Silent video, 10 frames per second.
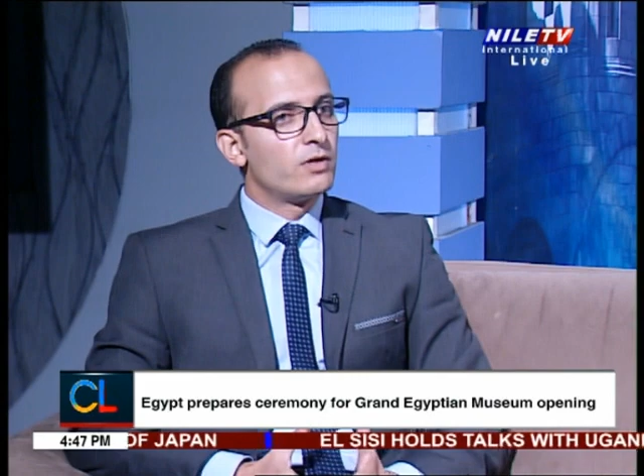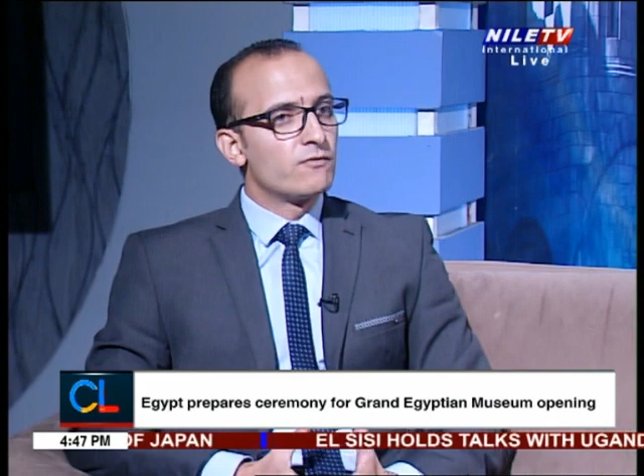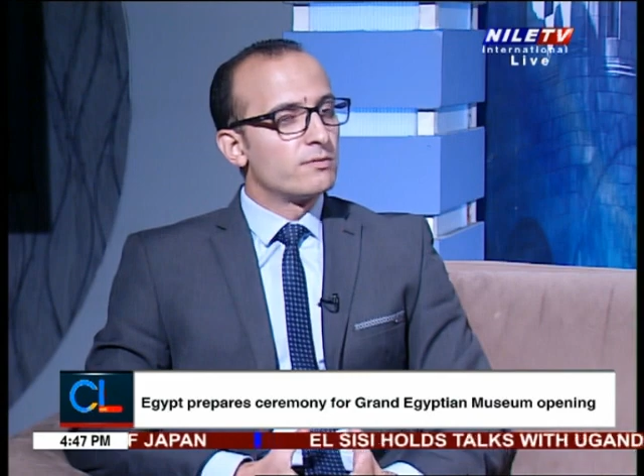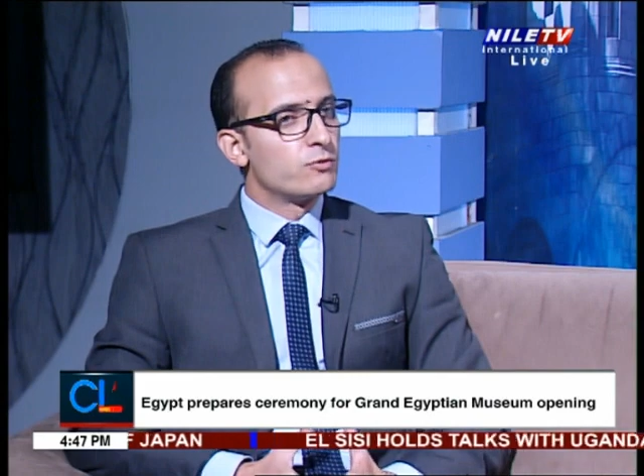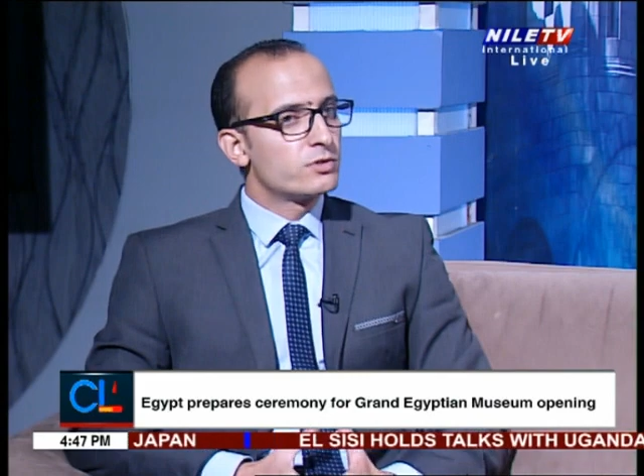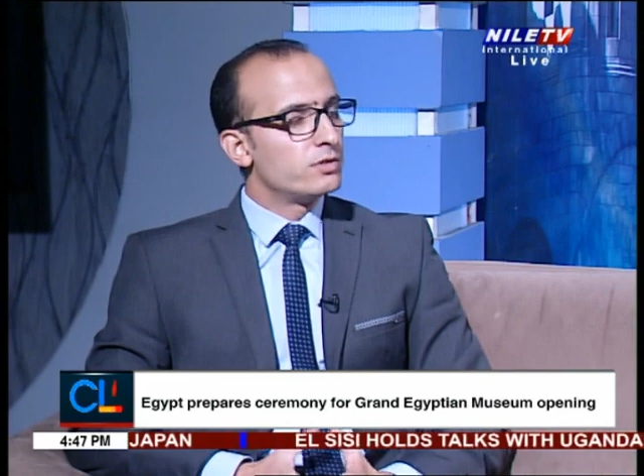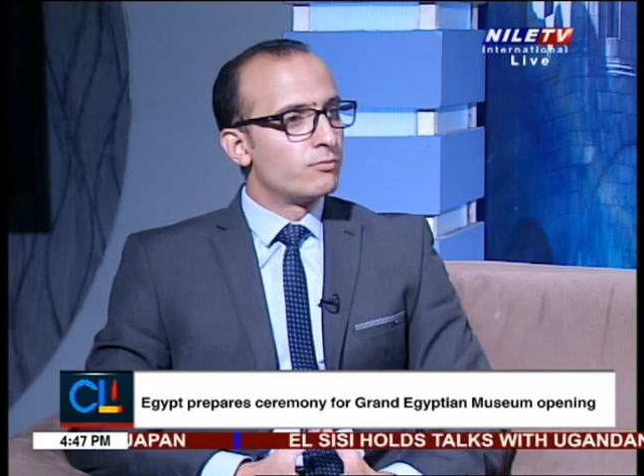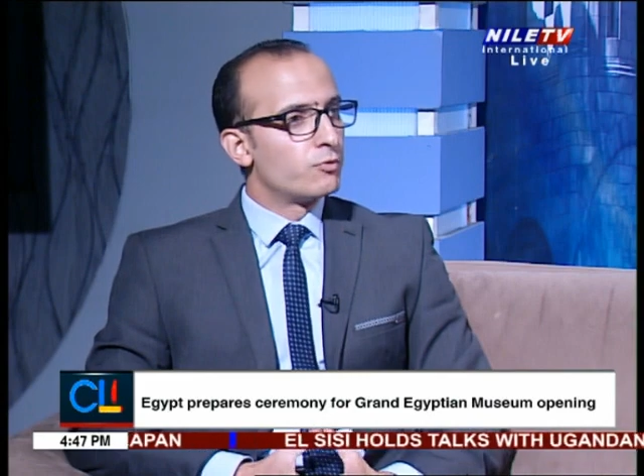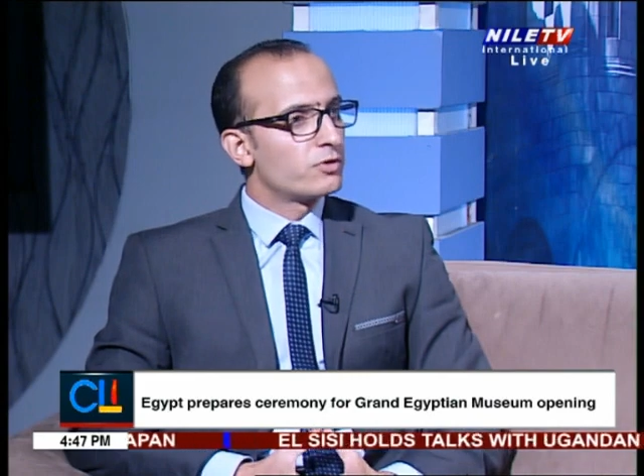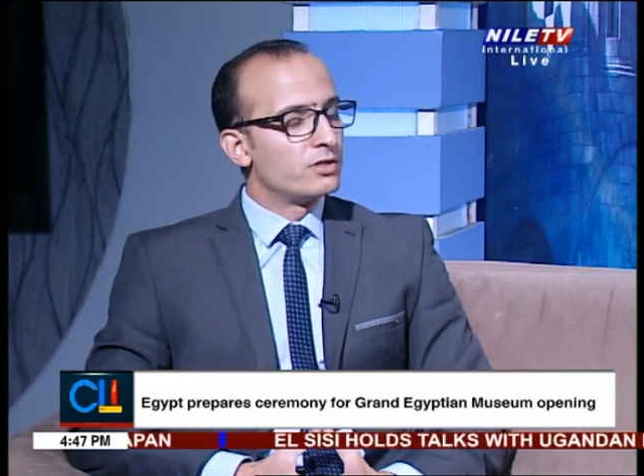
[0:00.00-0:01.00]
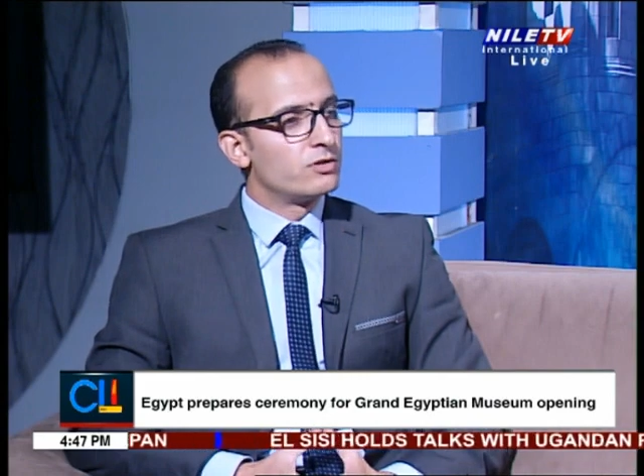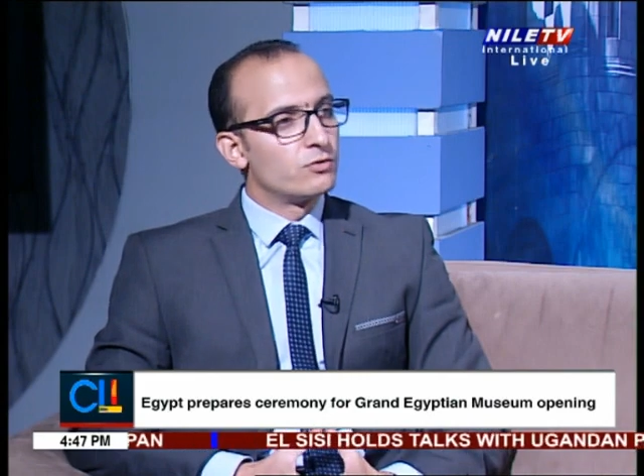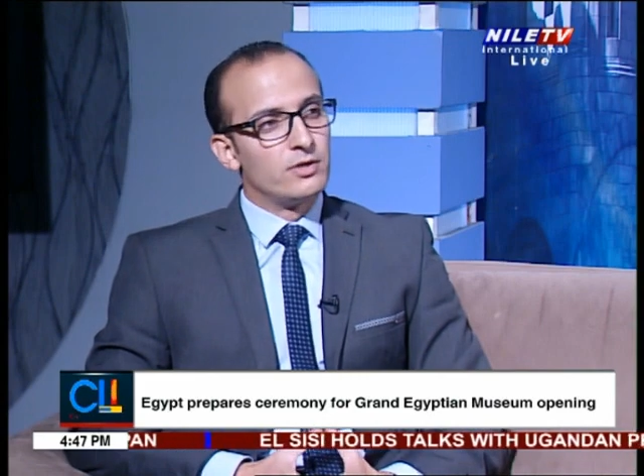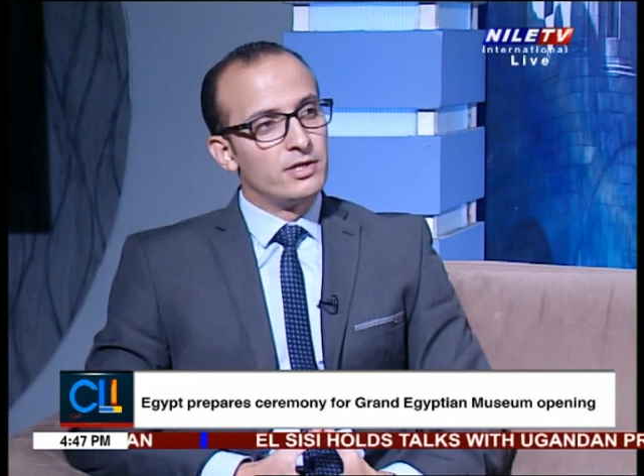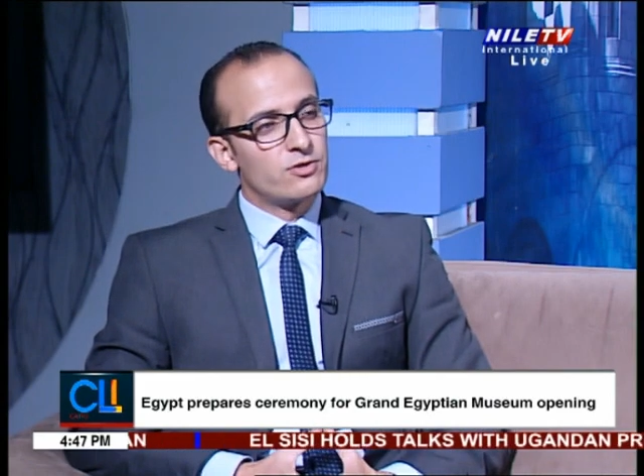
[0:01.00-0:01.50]
one of the most important
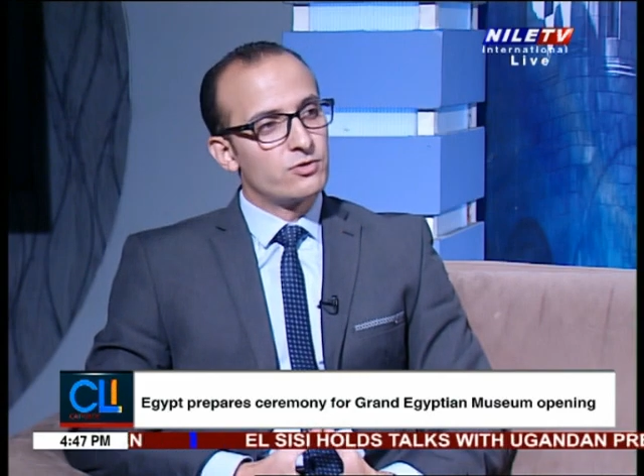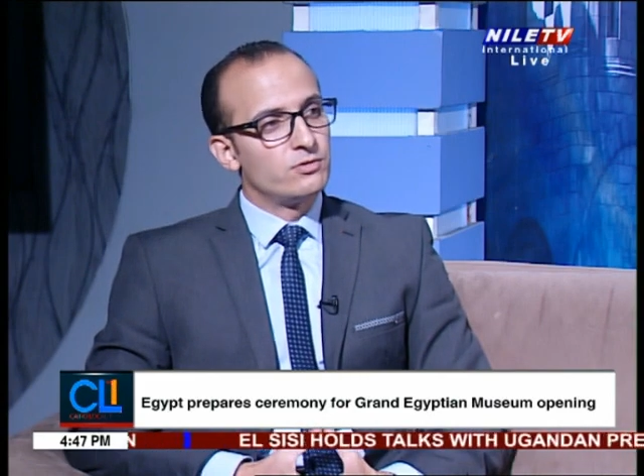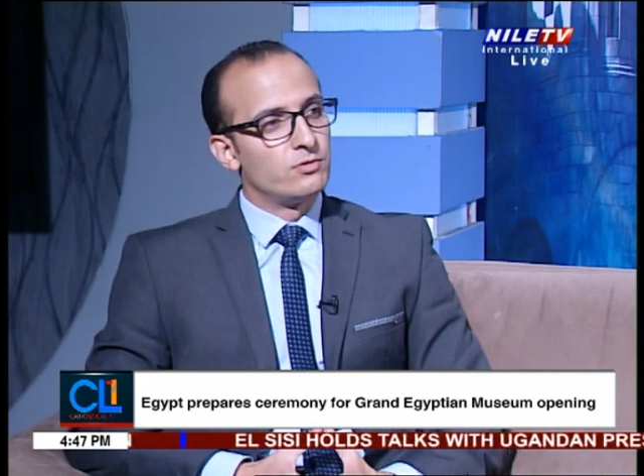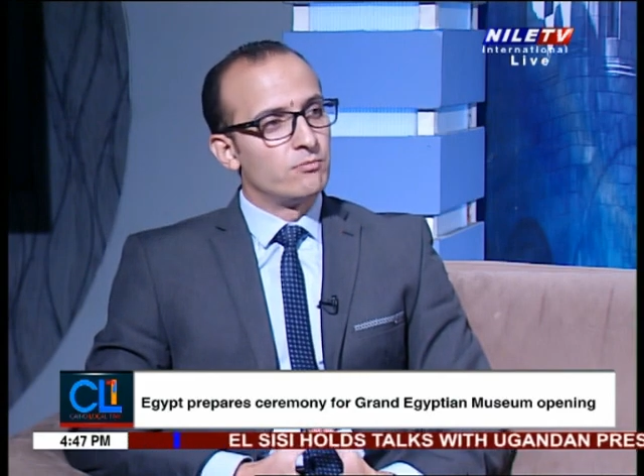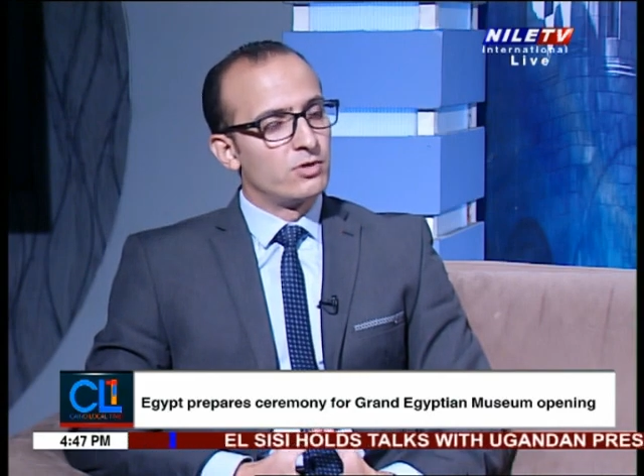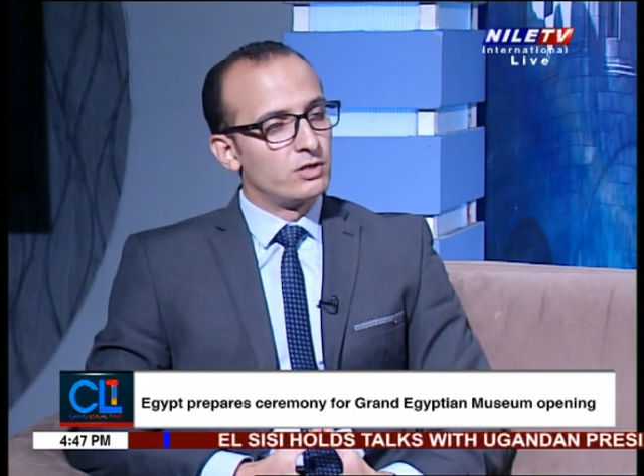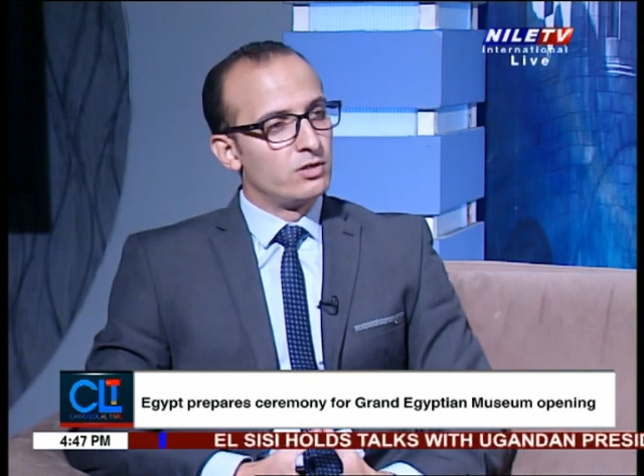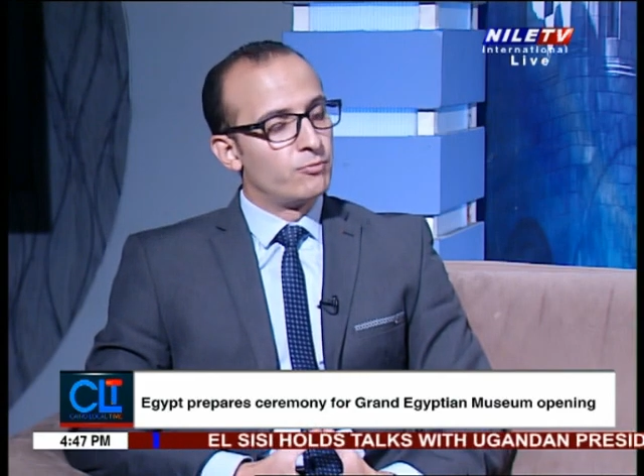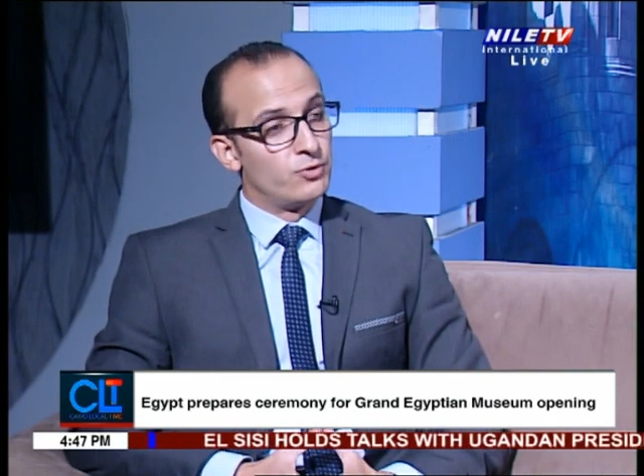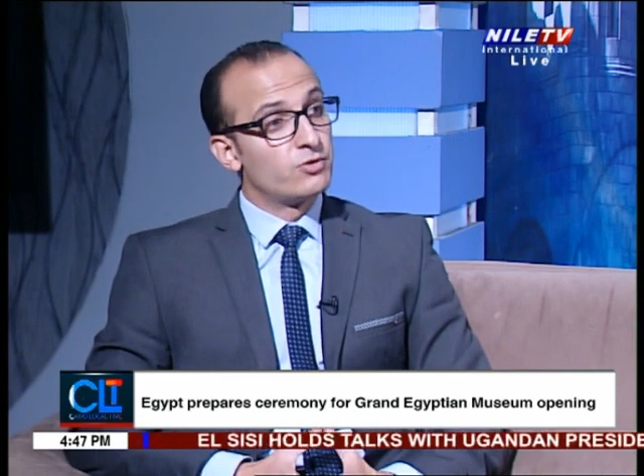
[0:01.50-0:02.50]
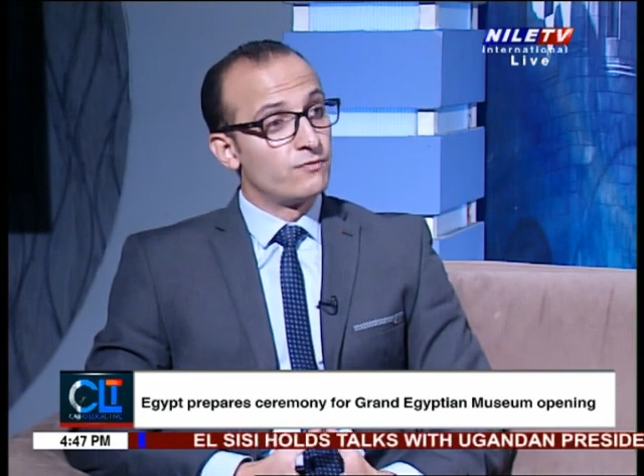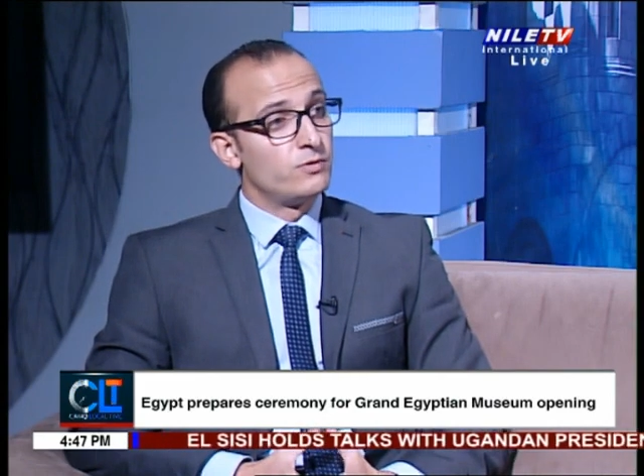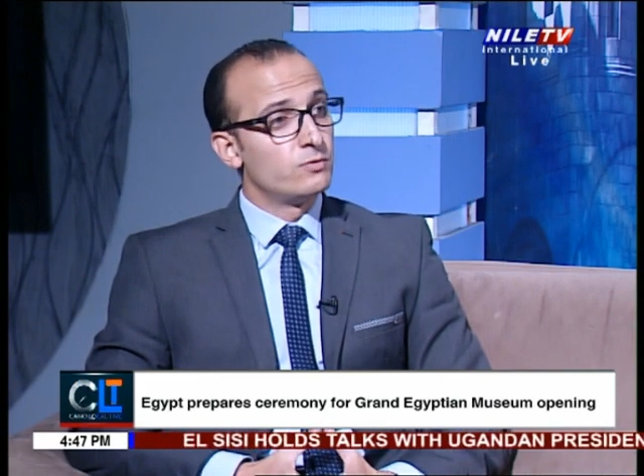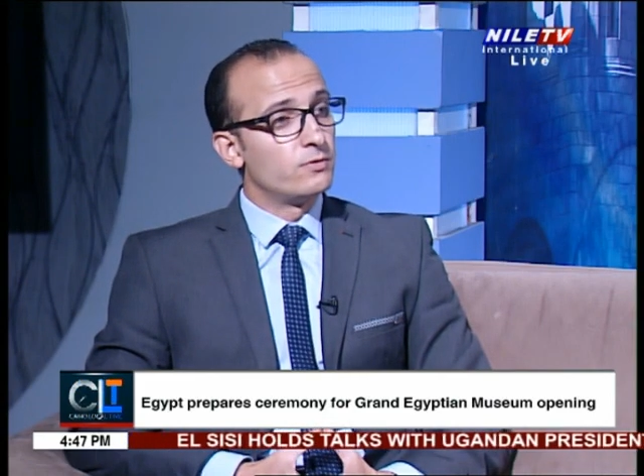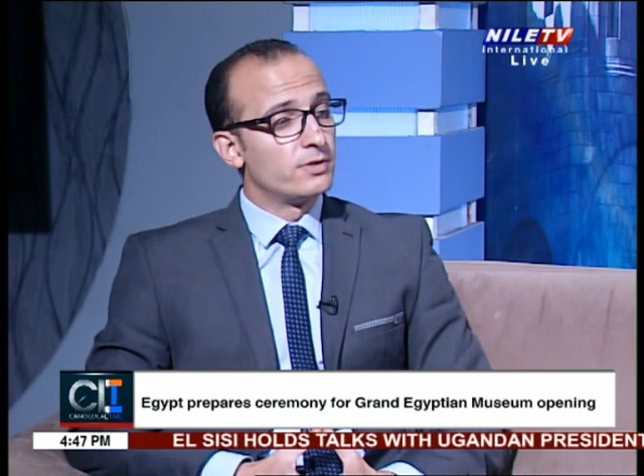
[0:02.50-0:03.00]
collection, in my point of
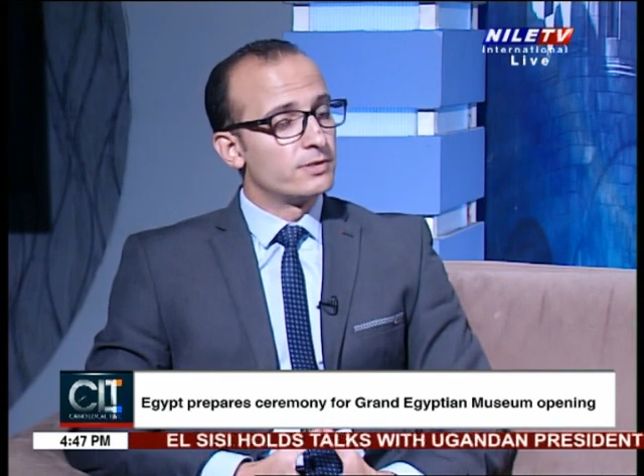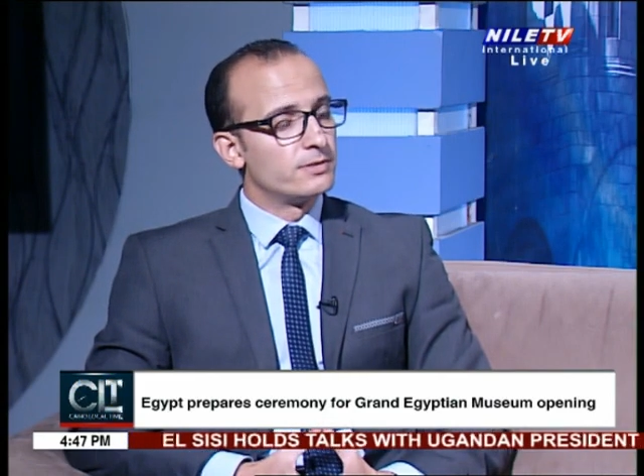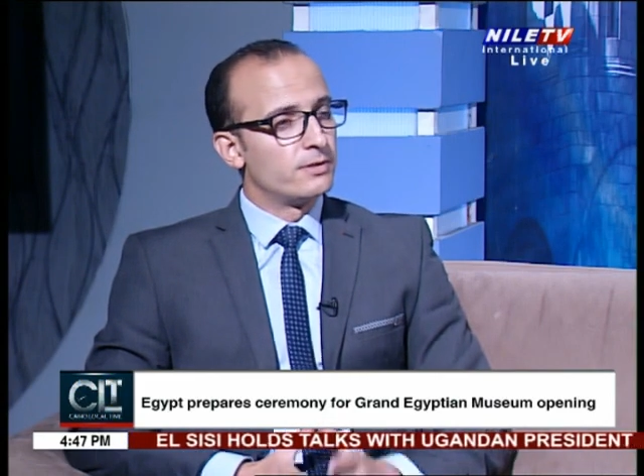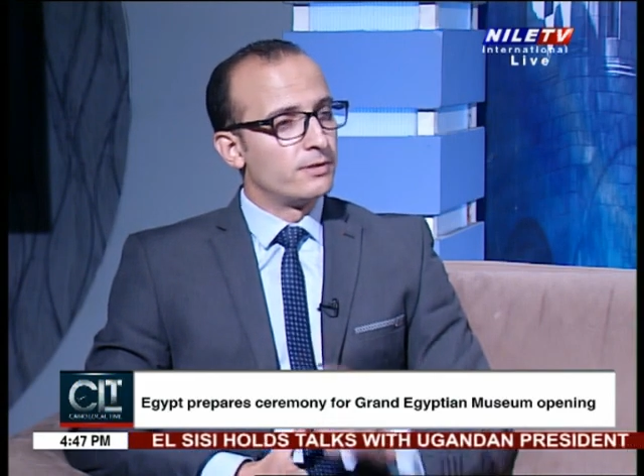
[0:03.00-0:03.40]
view, is mm.